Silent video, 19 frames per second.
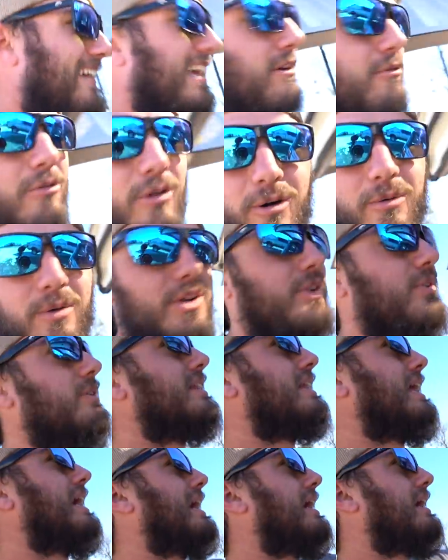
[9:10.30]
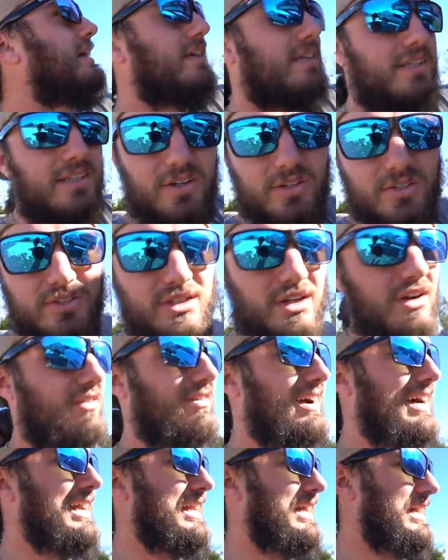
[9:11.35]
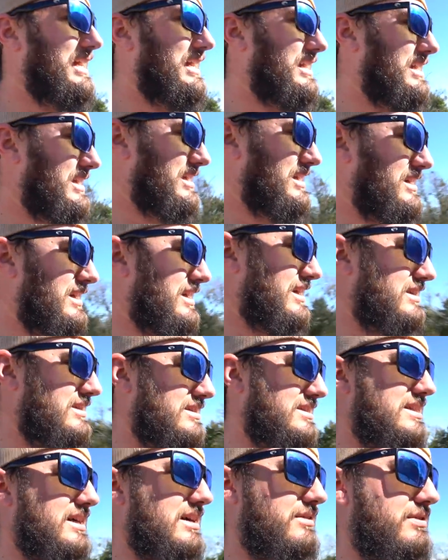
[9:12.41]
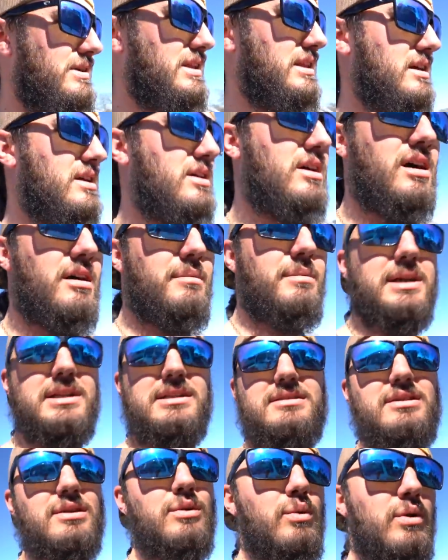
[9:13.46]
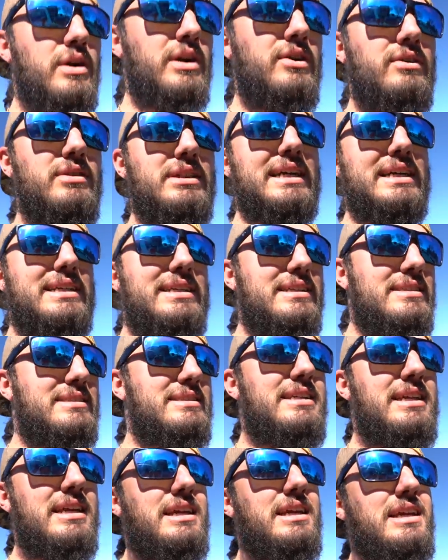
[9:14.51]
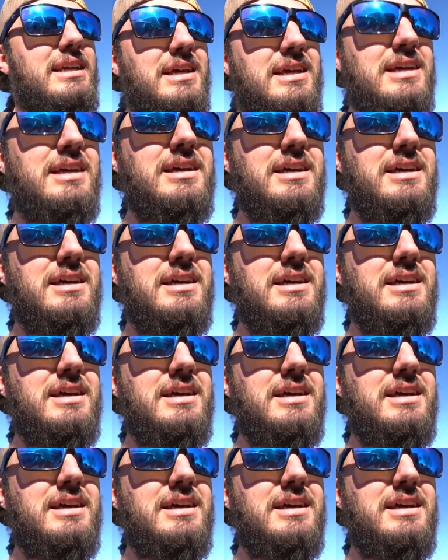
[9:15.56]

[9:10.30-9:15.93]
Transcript: And while we're doing that, y'all start writing stuff in the comments, what you'd like to see